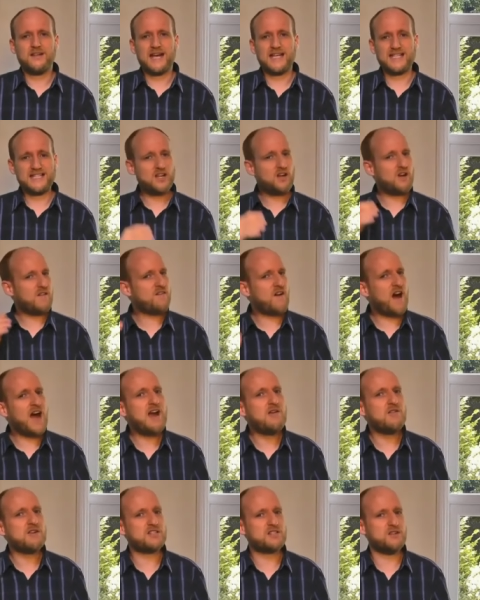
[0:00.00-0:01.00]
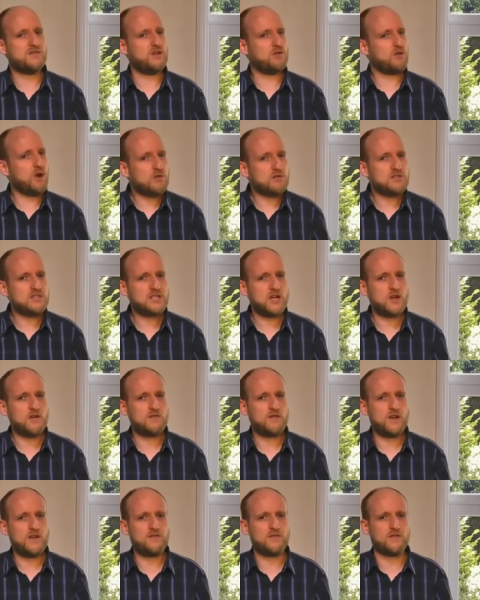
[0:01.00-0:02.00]
Has it got a virus of your own
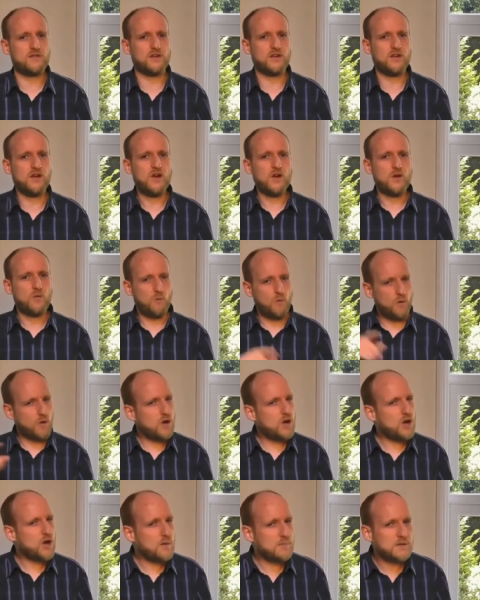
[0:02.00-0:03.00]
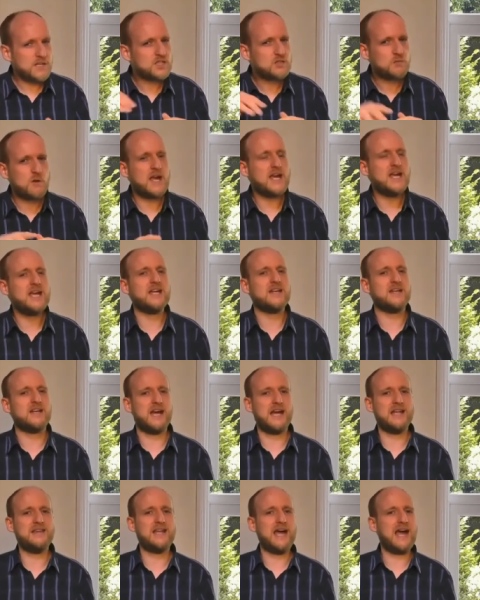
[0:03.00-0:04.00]
self effort wormed its way in,
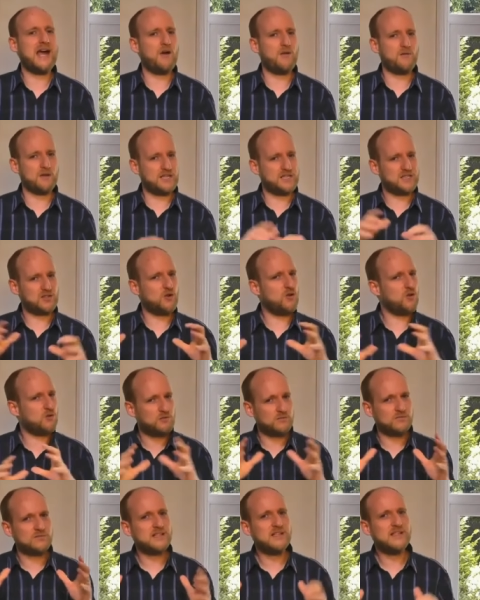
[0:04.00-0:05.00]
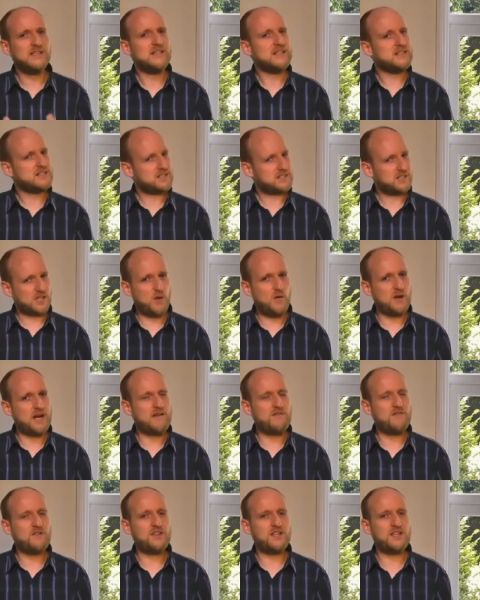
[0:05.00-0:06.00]
and now it's all slowing
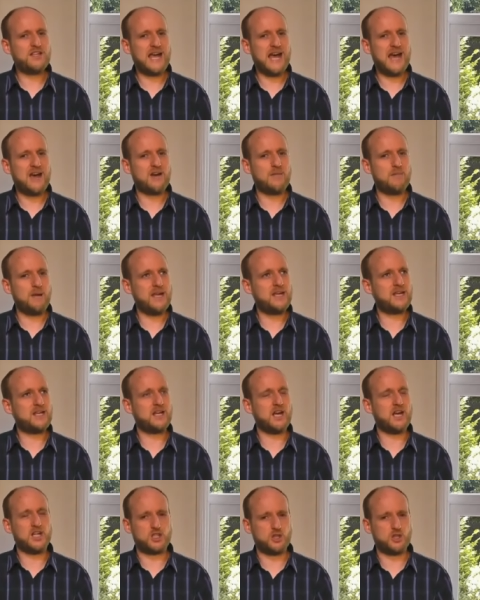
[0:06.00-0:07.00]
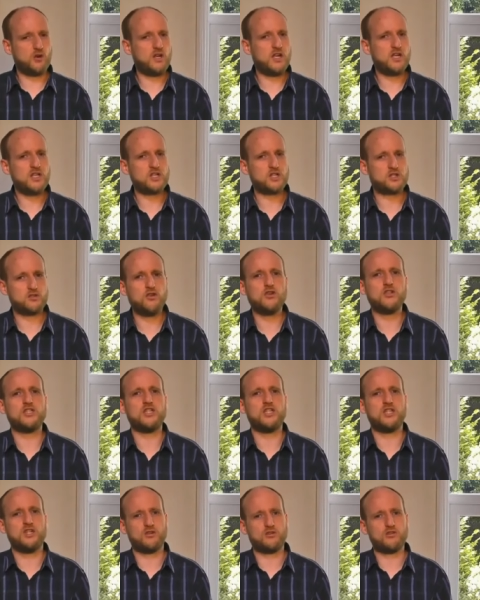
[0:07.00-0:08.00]
everything down and making it a joyless
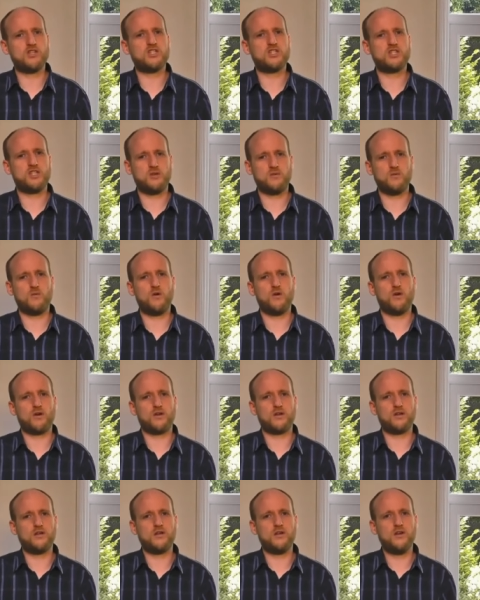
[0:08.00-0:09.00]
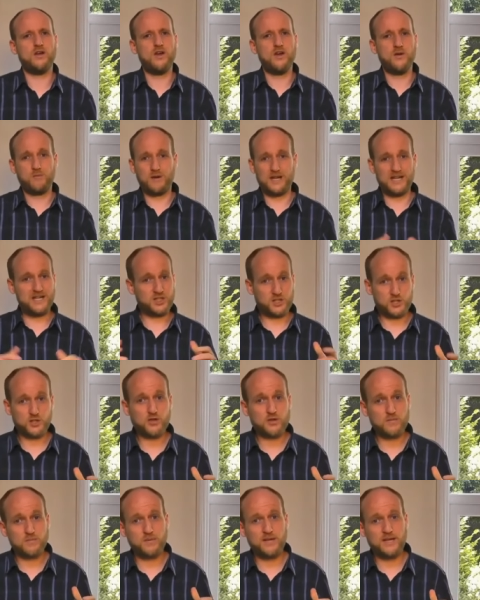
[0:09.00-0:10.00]
trudge in your Christian walk when it
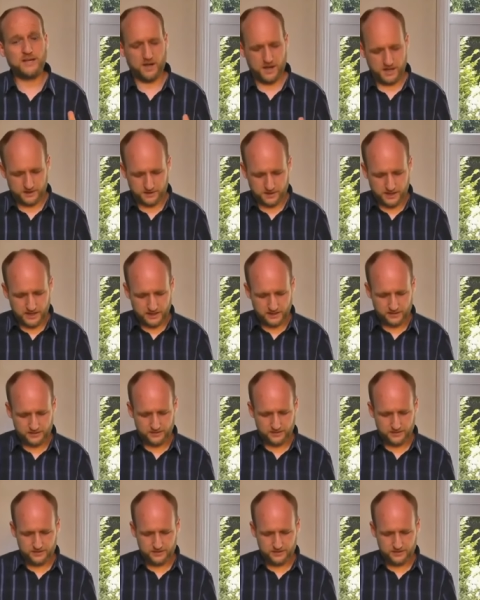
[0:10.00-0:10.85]
shouldn't be like that.